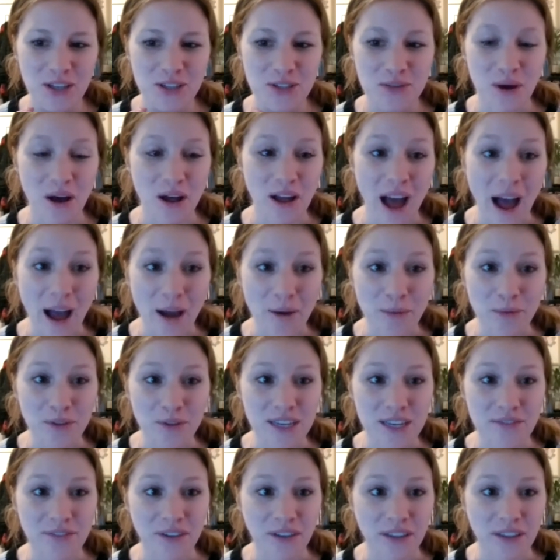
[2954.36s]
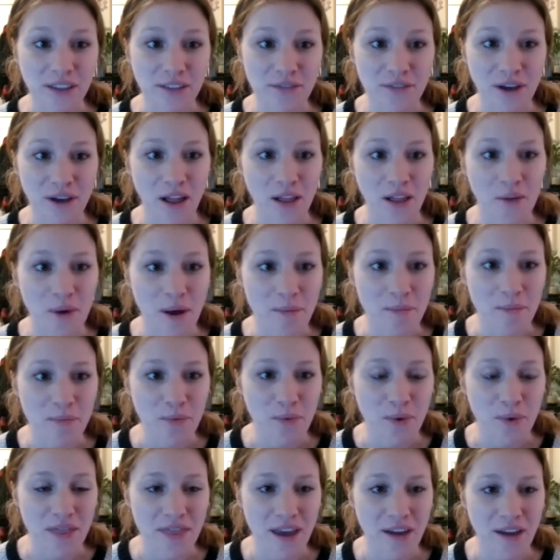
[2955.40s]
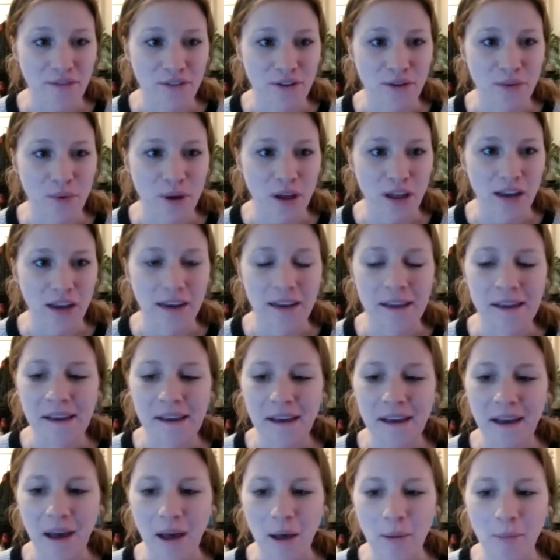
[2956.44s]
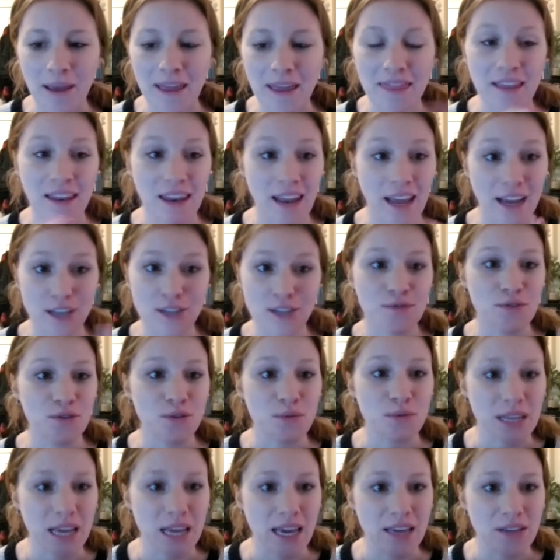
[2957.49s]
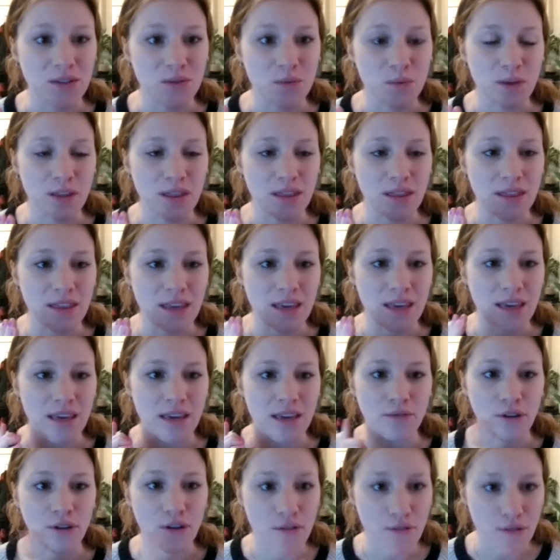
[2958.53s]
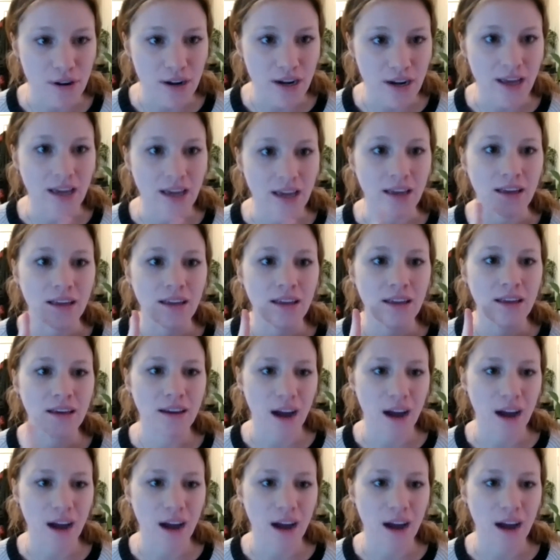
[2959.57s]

So I, will definitely follow up with everyone um, in the next few days with the recording,